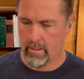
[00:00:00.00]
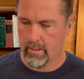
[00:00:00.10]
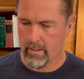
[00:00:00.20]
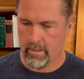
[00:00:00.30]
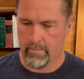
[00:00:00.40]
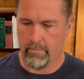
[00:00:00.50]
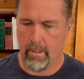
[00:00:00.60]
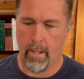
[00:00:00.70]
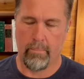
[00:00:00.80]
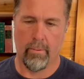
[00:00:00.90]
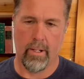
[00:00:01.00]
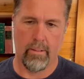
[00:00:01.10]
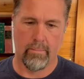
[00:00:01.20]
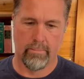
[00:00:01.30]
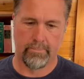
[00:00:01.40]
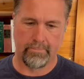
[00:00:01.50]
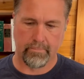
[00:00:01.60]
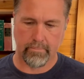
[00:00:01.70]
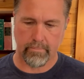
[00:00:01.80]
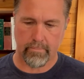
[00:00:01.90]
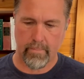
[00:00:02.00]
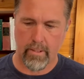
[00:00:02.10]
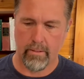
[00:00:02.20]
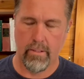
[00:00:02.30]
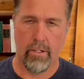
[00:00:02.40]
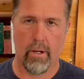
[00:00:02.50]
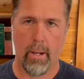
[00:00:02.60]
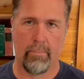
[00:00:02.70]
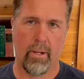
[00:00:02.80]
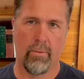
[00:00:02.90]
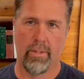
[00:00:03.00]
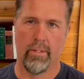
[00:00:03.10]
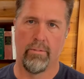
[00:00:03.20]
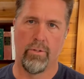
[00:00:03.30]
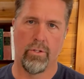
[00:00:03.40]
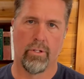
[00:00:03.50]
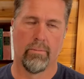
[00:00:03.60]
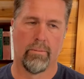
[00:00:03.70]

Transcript: operate with in the future.